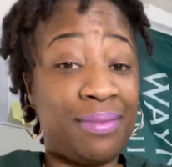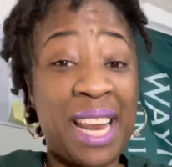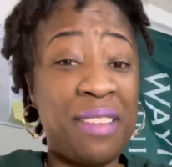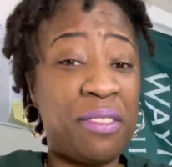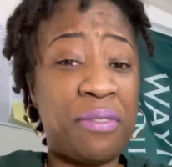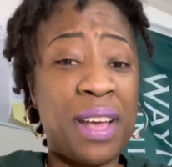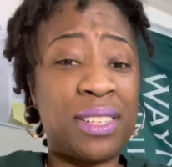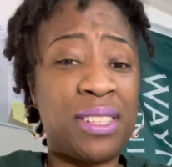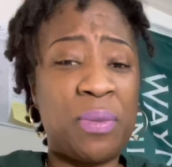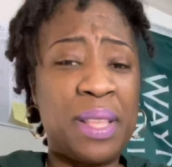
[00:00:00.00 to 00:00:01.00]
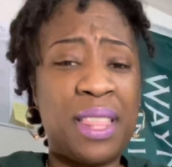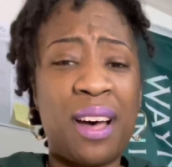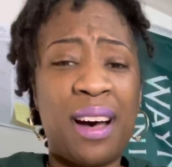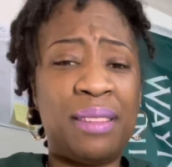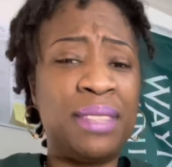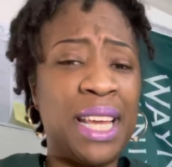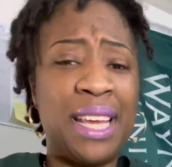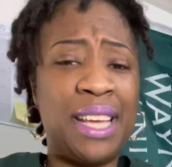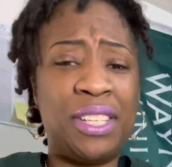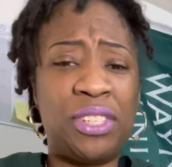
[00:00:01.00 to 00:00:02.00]
Not even faster than we thought.
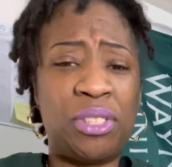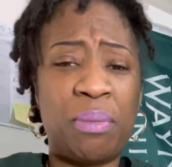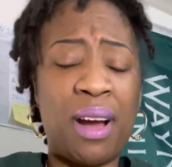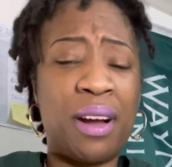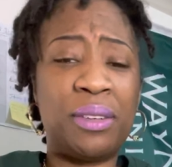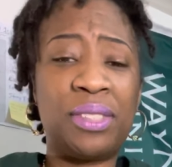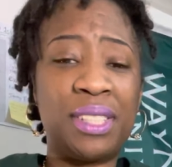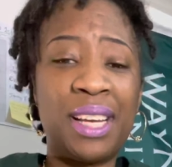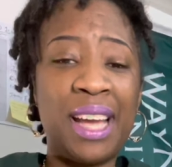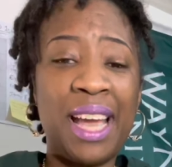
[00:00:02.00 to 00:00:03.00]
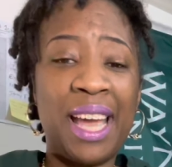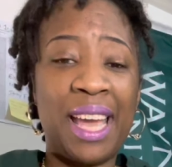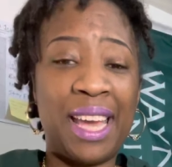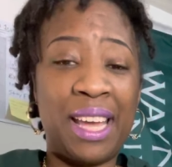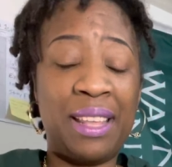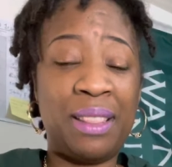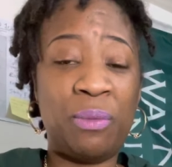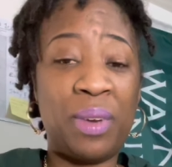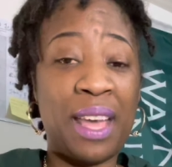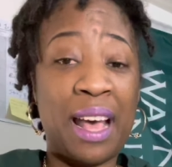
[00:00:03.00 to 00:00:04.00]
It's just March, and
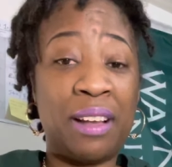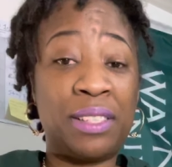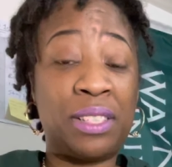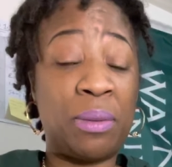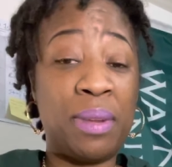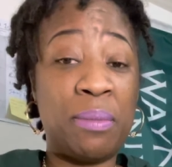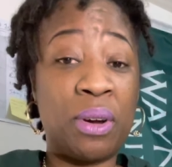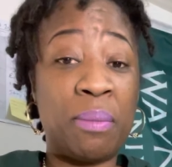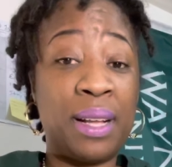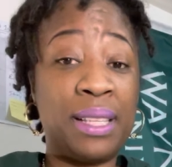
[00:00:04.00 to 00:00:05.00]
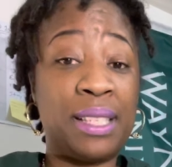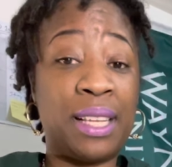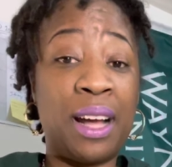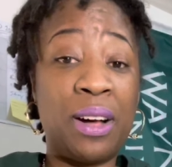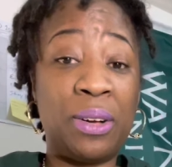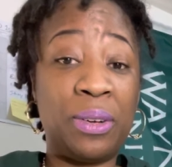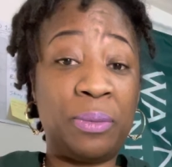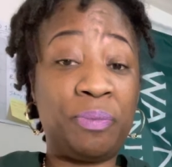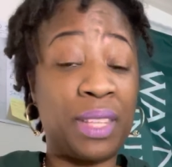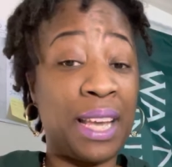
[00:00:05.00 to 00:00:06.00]
we have so many more months to go,
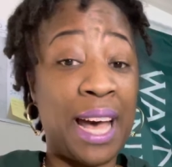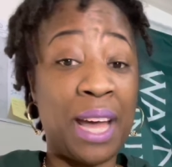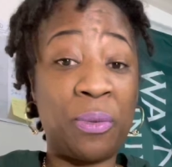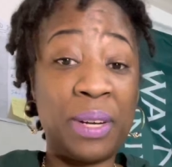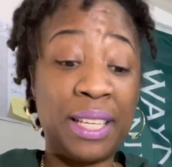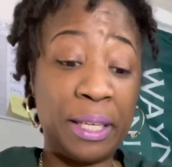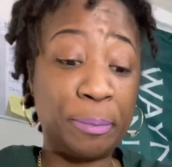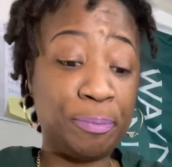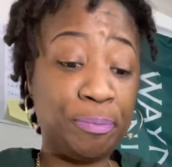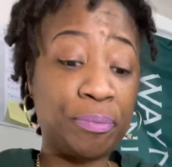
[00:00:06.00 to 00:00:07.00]
God willing.